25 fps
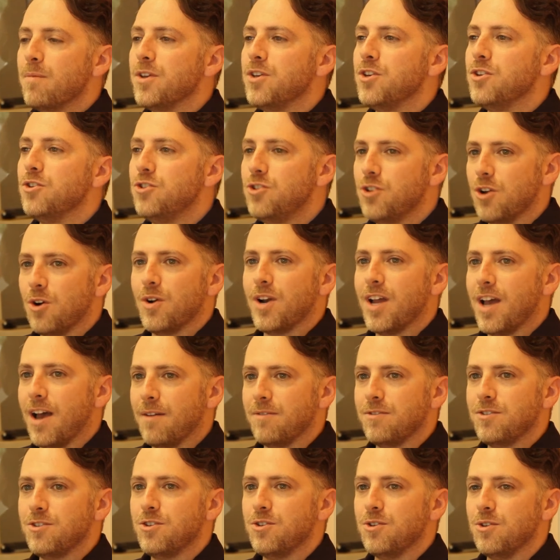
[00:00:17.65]
but you don't
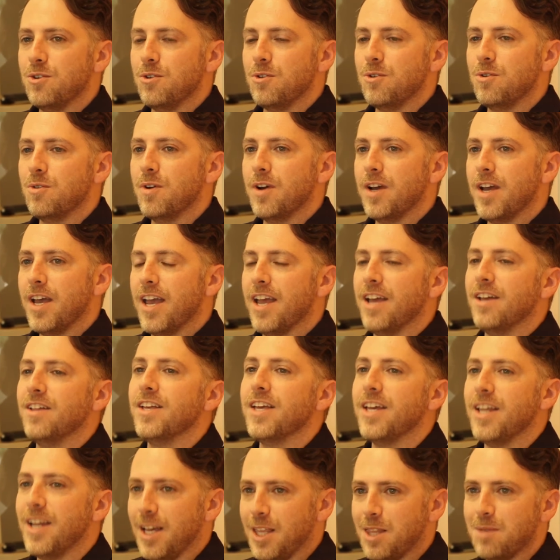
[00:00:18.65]
have to
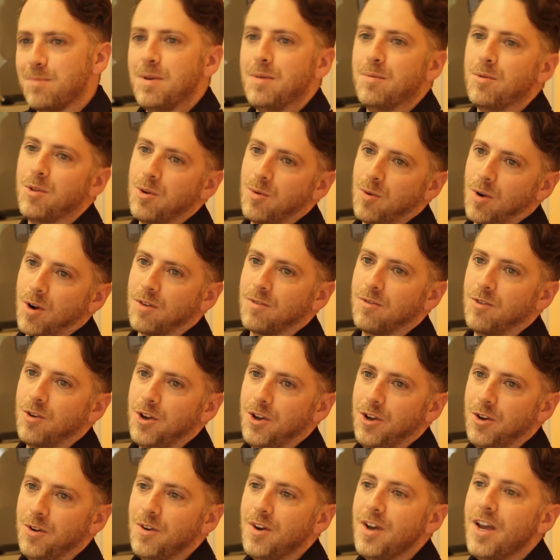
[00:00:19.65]
alienate the people that work for
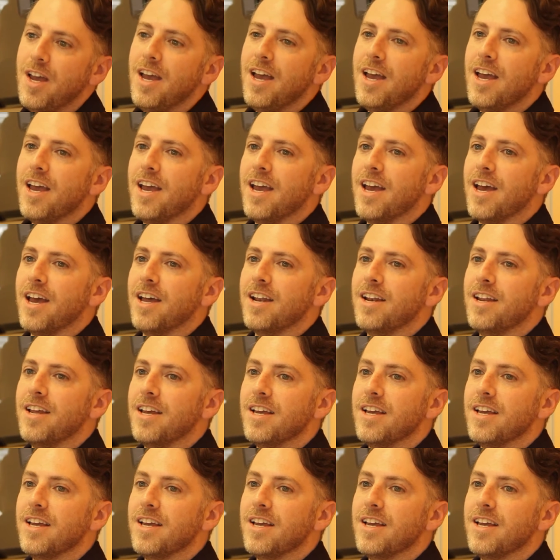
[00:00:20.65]
you. And